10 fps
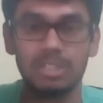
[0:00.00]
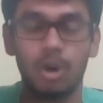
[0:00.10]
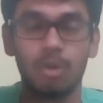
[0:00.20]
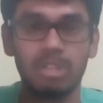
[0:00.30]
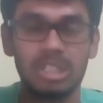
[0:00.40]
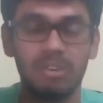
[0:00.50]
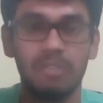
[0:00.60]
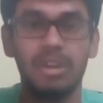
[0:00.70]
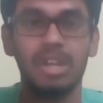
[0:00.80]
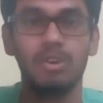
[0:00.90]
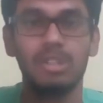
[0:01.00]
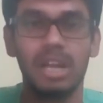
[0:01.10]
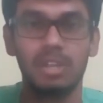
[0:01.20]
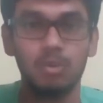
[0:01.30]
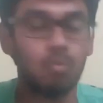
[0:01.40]
or whichever video
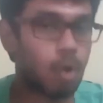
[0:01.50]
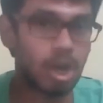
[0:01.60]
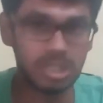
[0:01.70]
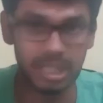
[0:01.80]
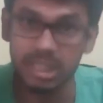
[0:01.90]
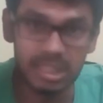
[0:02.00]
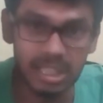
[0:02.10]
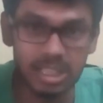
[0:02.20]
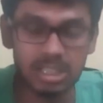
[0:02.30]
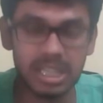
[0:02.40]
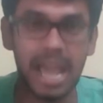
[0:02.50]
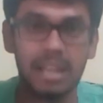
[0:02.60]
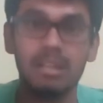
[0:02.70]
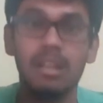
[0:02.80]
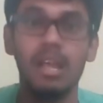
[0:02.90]
that you watch in this channel,